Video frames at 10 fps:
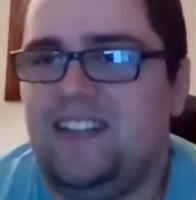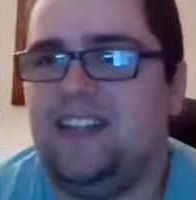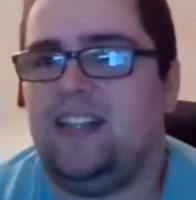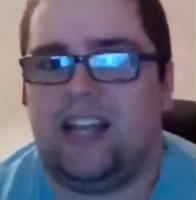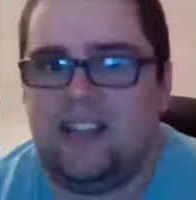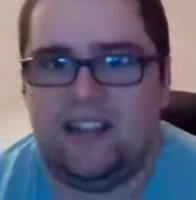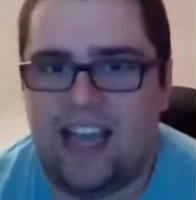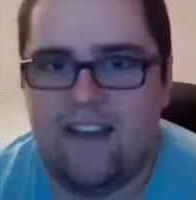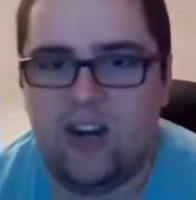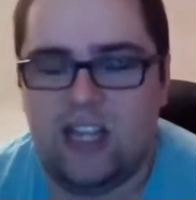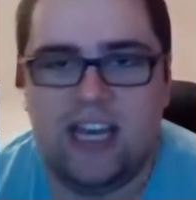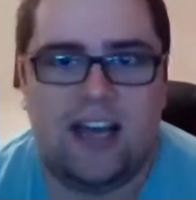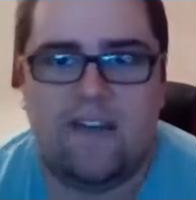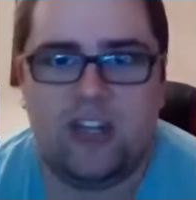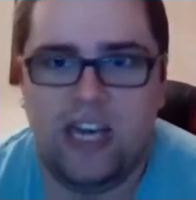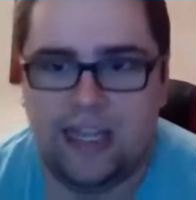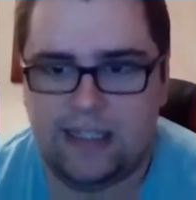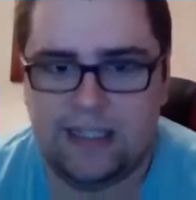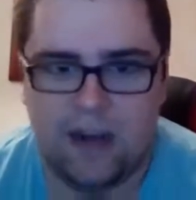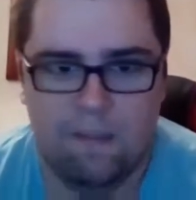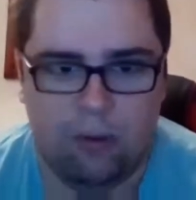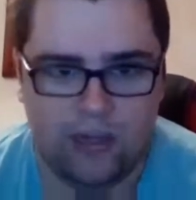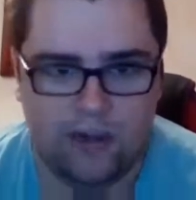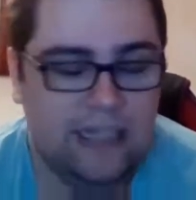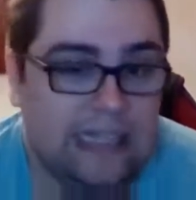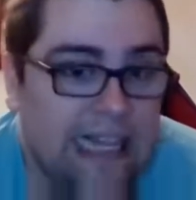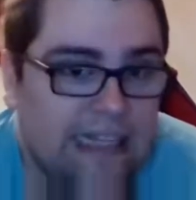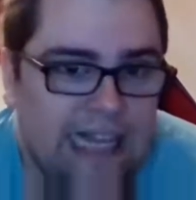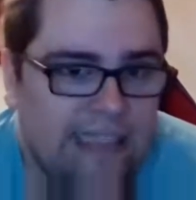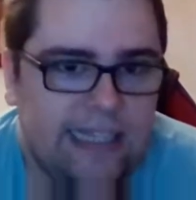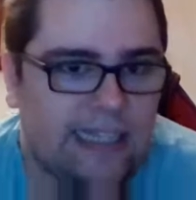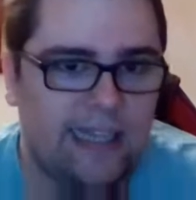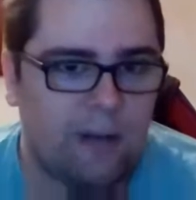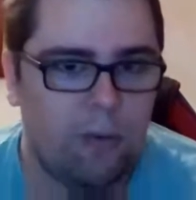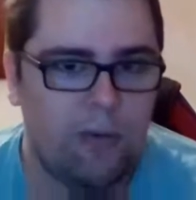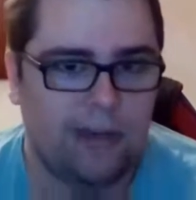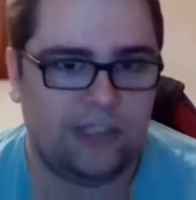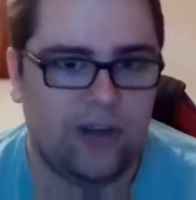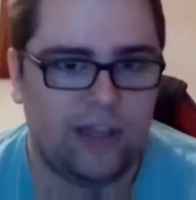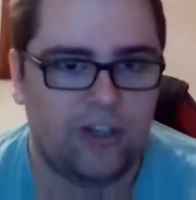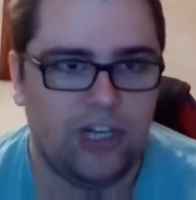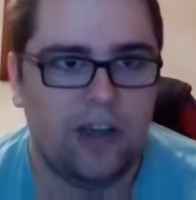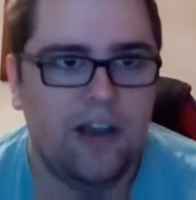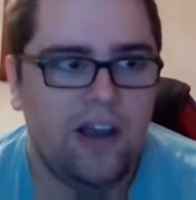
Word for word: like, like, everything everything else is unimportant that that that, that will be my strategy